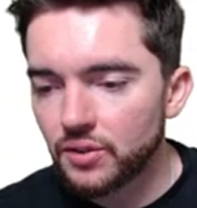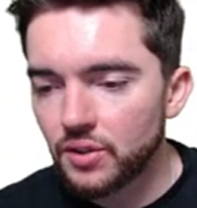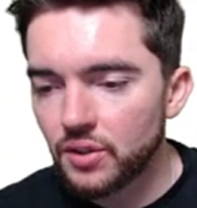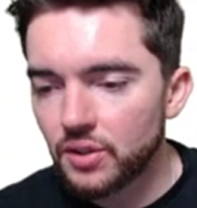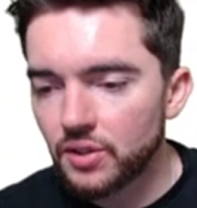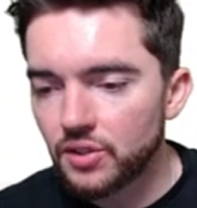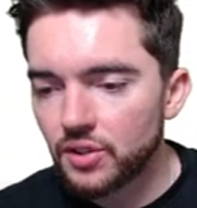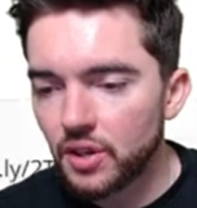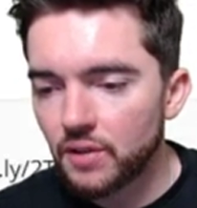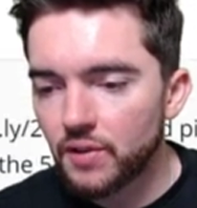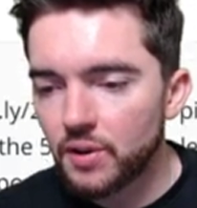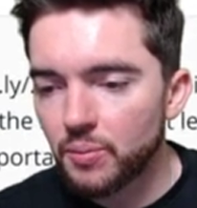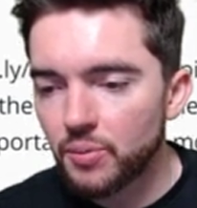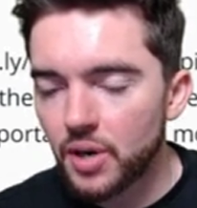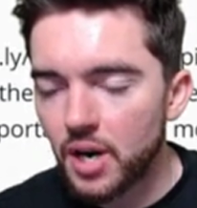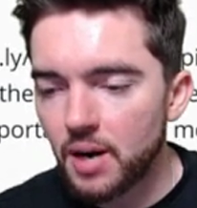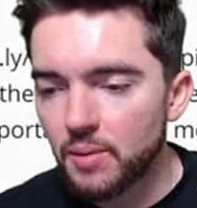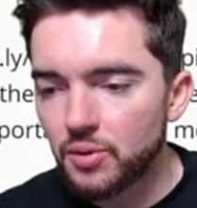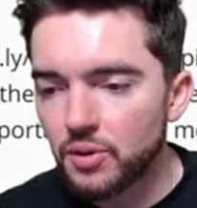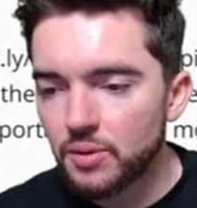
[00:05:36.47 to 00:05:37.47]
good at solving
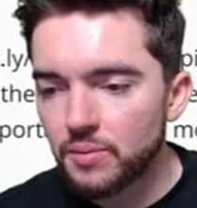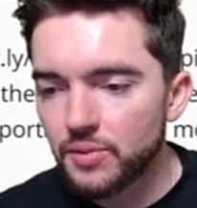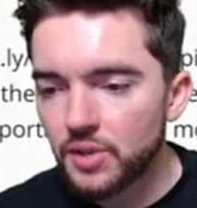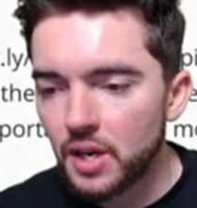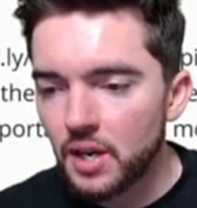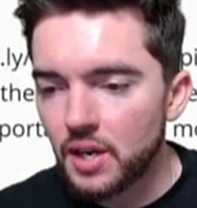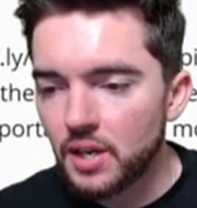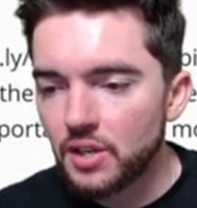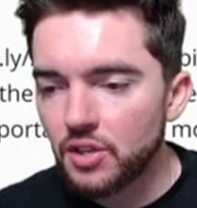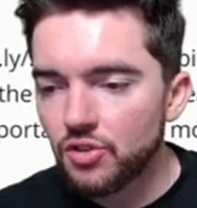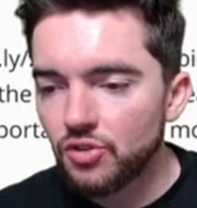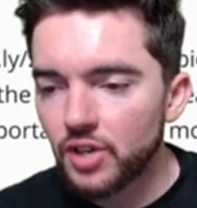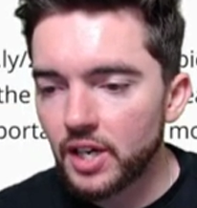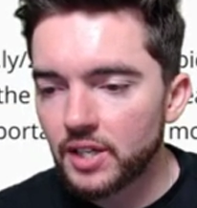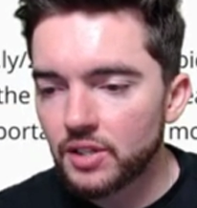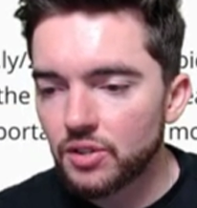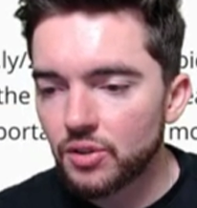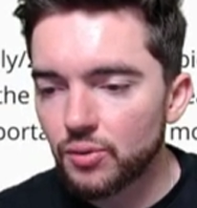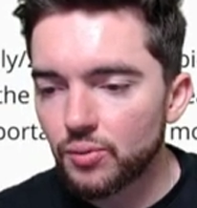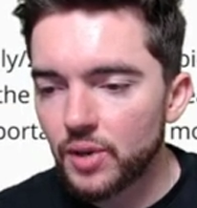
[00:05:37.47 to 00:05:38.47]
problems, you like
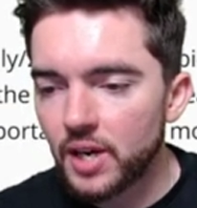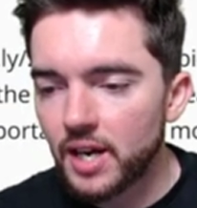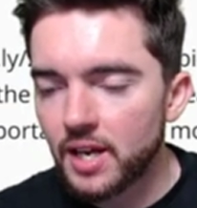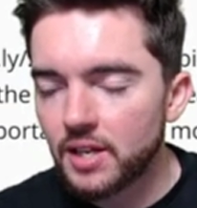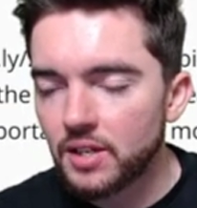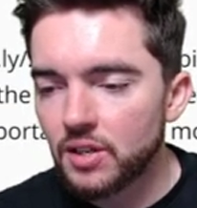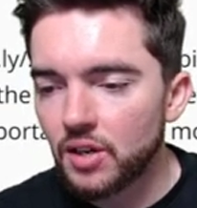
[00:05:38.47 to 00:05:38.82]
to write.